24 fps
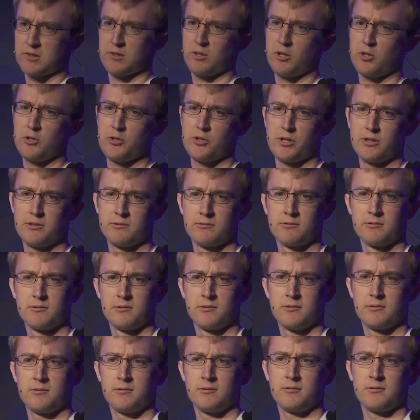larger
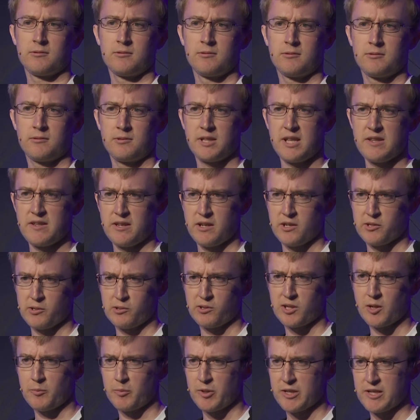than the other
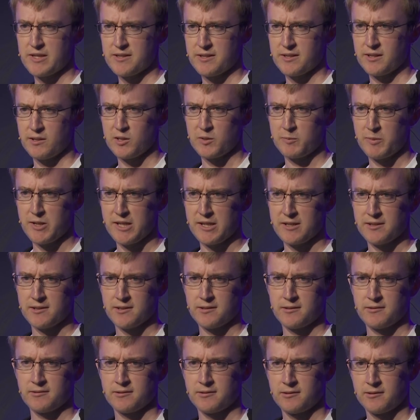companies in their space.
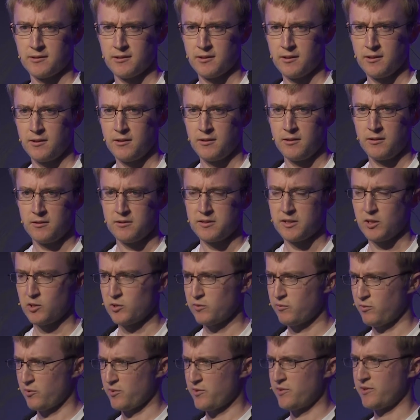
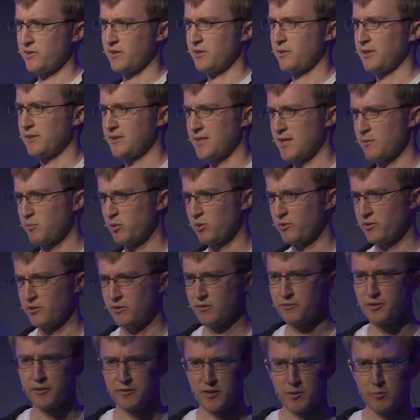Salesforce is a good example. They're a
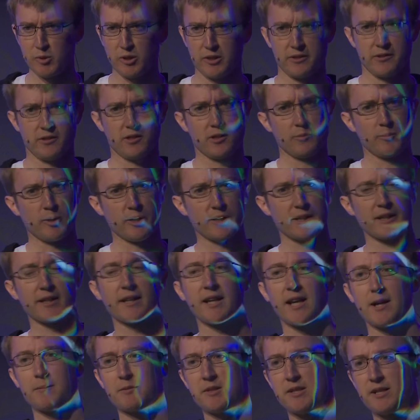$50 billion market
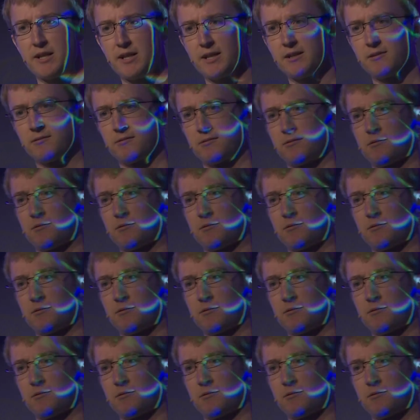cap today,